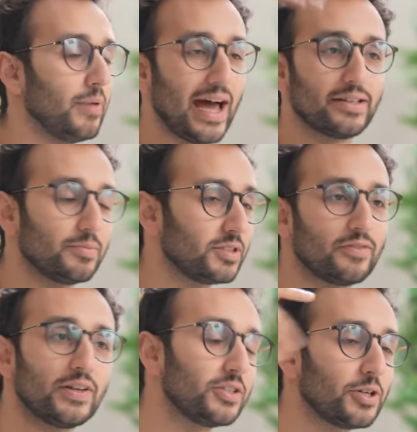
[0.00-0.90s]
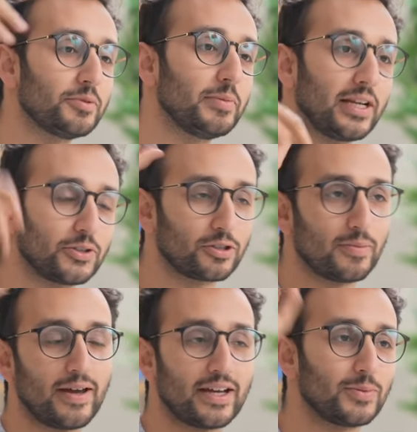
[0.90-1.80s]
add some stuff at the top to be like, talked
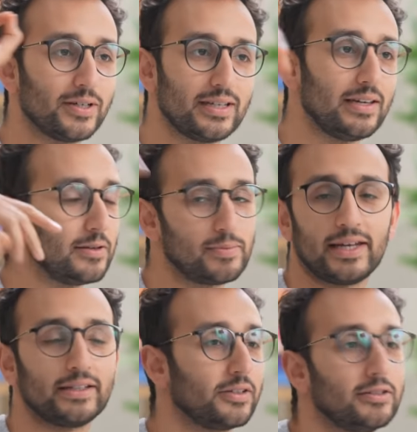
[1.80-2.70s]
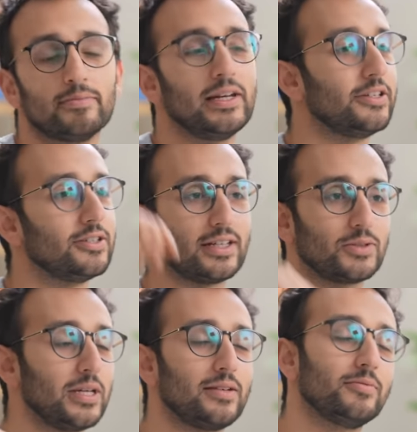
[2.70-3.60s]
about XYZ, they're planning to go to Malaysia
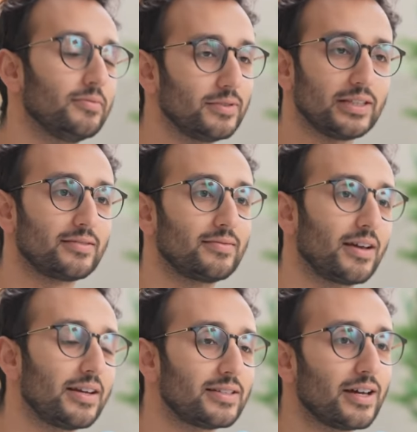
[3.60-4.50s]
next week, all this kind of